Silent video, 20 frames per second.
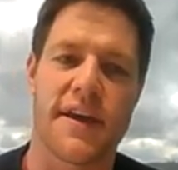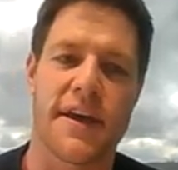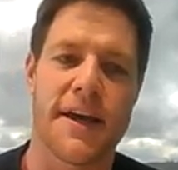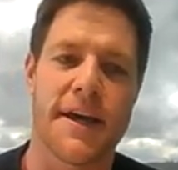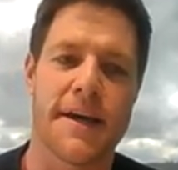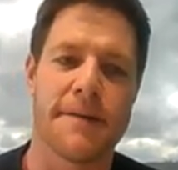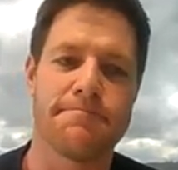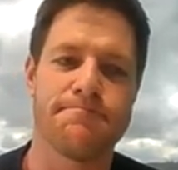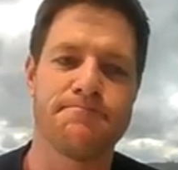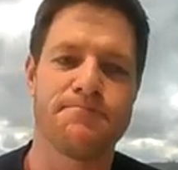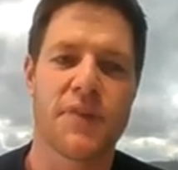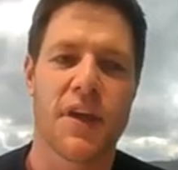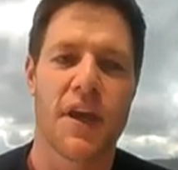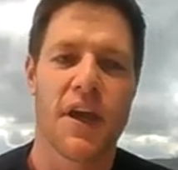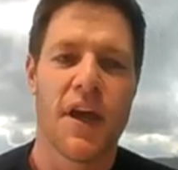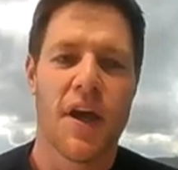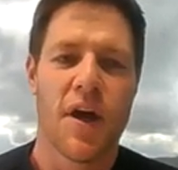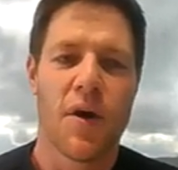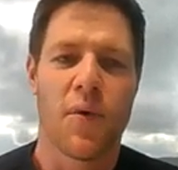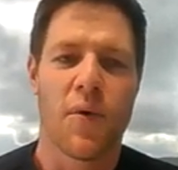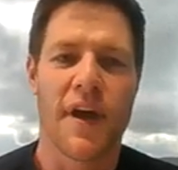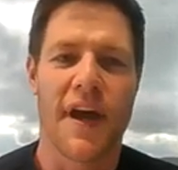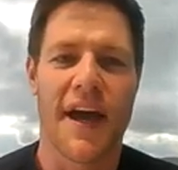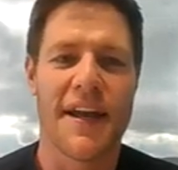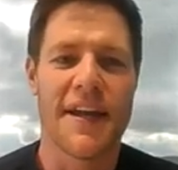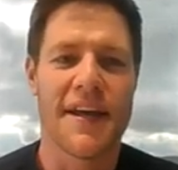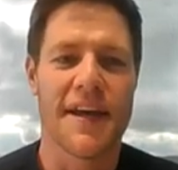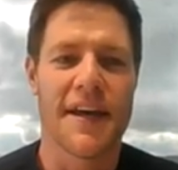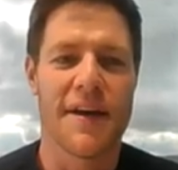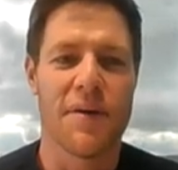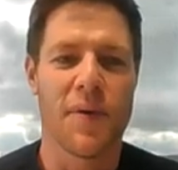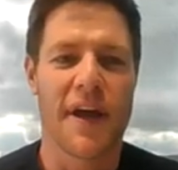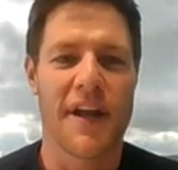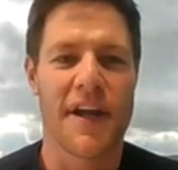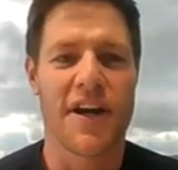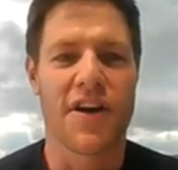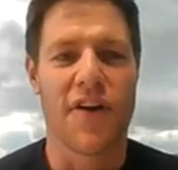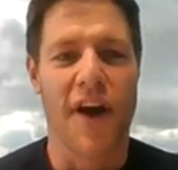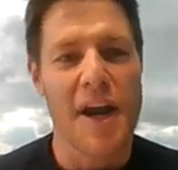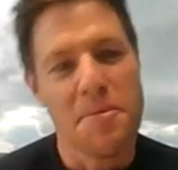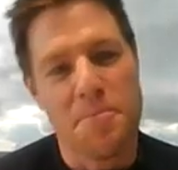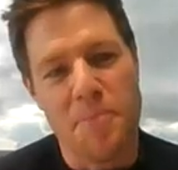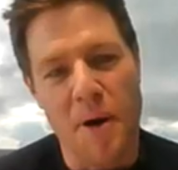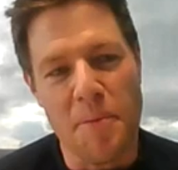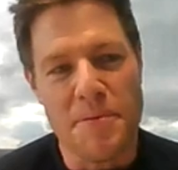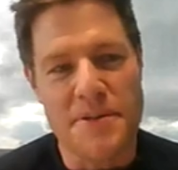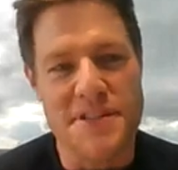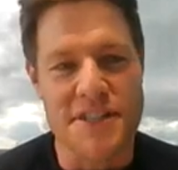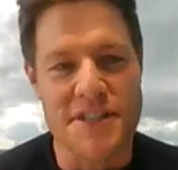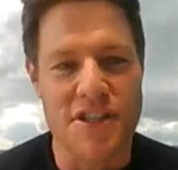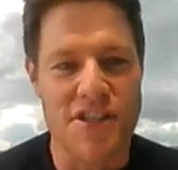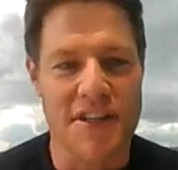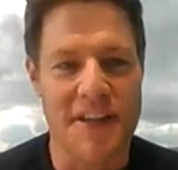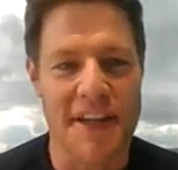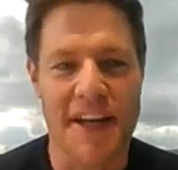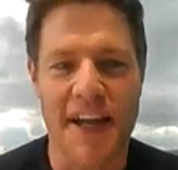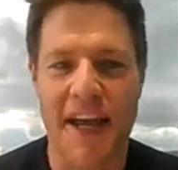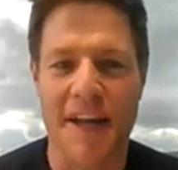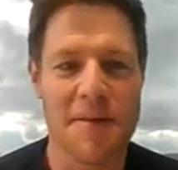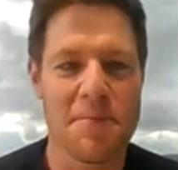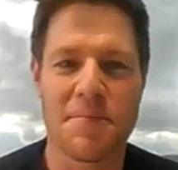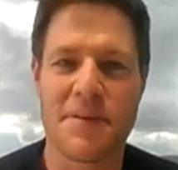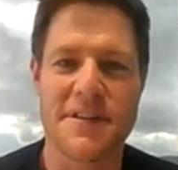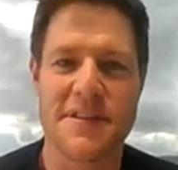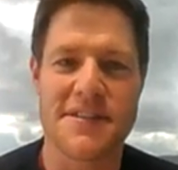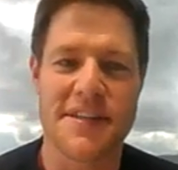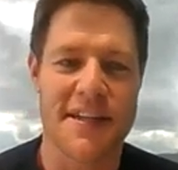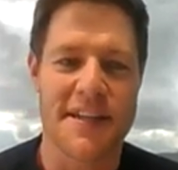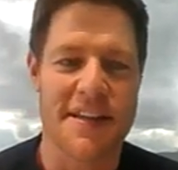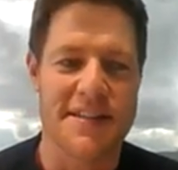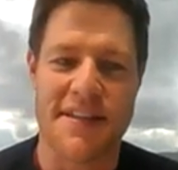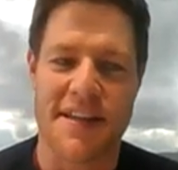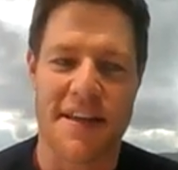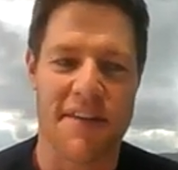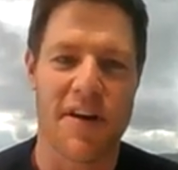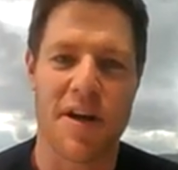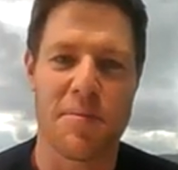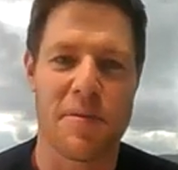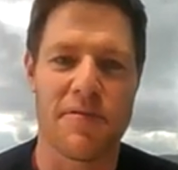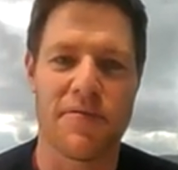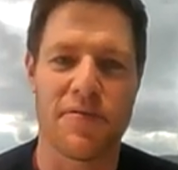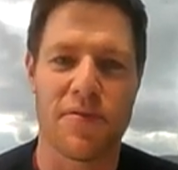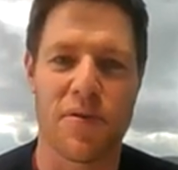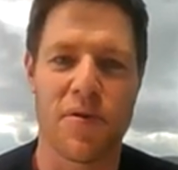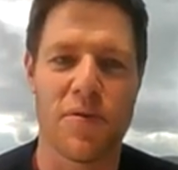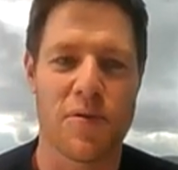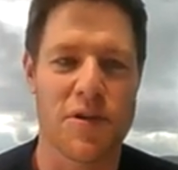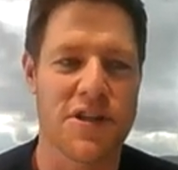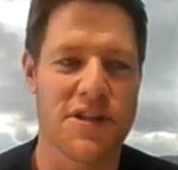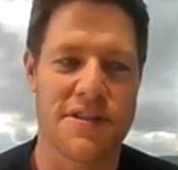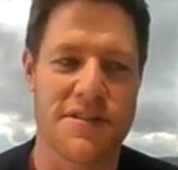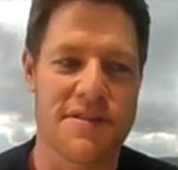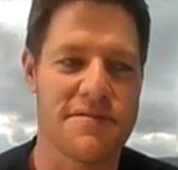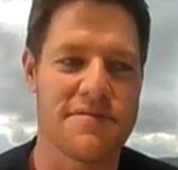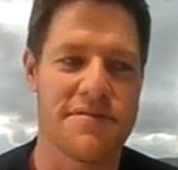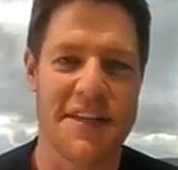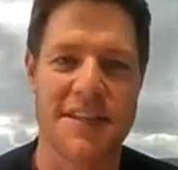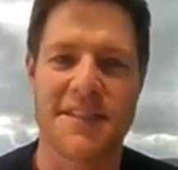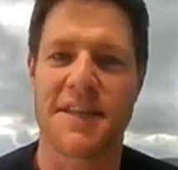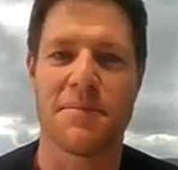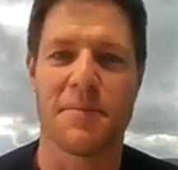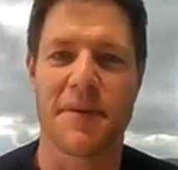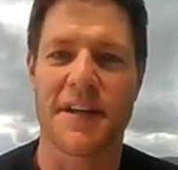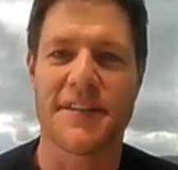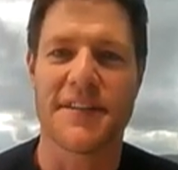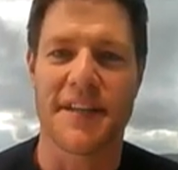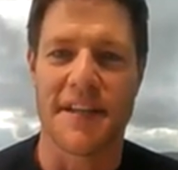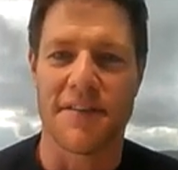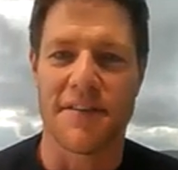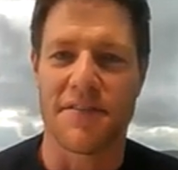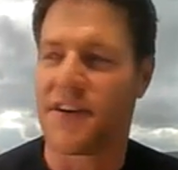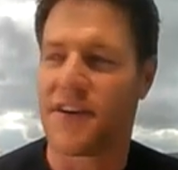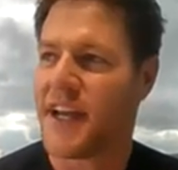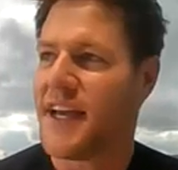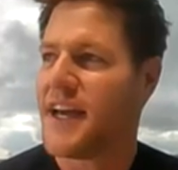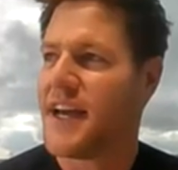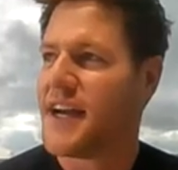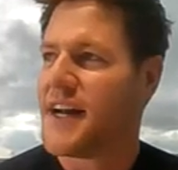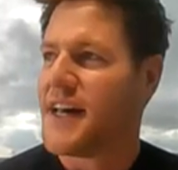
Um, we had a we had a great proposition that hadn't been seen in South Africa before, which mm. is sixty minute delivery.